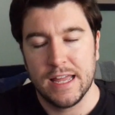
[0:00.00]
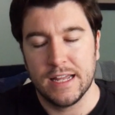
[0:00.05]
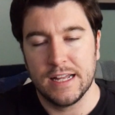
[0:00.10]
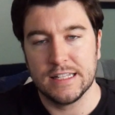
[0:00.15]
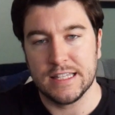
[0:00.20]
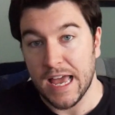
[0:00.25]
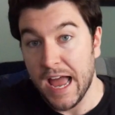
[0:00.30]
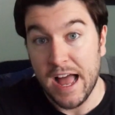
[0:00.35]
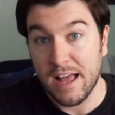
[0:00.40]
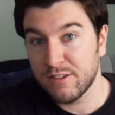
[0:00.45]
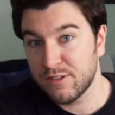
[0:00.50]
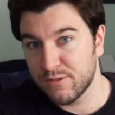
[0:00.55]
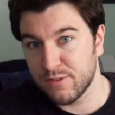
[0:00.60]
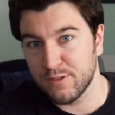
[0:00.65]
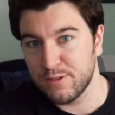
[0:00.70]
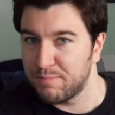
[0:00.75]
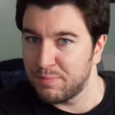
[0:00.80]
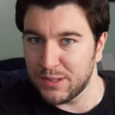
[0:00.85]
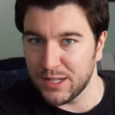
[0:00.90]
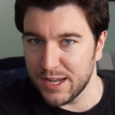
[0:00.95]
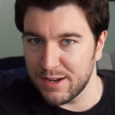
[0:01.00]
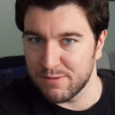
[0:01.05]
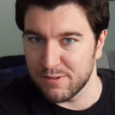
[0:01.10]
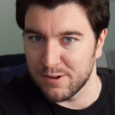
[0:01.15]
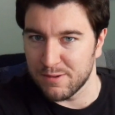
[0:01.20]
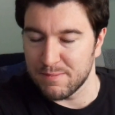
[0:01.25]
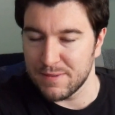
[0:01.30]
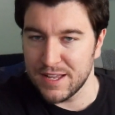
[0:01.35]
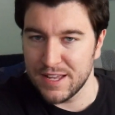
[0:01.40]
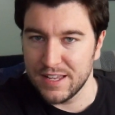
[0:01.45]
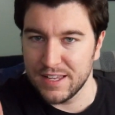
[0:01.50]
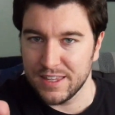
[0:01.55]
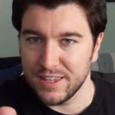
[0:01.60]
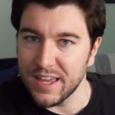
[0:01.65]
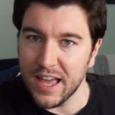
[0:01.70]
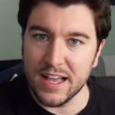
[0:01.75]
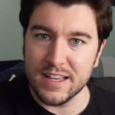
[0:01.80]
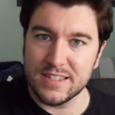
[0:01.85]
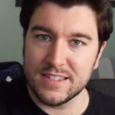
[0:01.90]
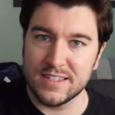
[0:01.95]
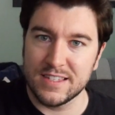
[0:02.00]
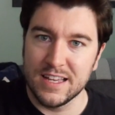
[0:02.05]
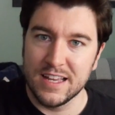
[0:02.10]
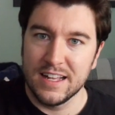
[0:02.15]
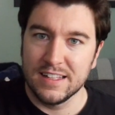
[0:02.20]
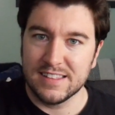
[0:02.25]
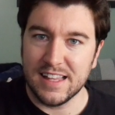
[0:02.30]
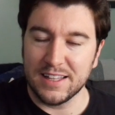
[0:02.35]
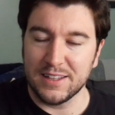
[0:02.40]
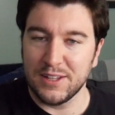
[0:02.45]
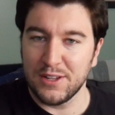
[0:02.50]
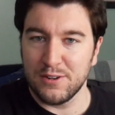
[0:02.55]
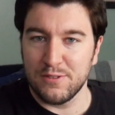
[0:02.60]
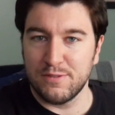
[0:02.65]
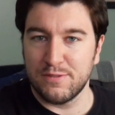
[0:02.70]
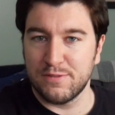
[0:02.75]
It's Astro's Playroom. Yes, that little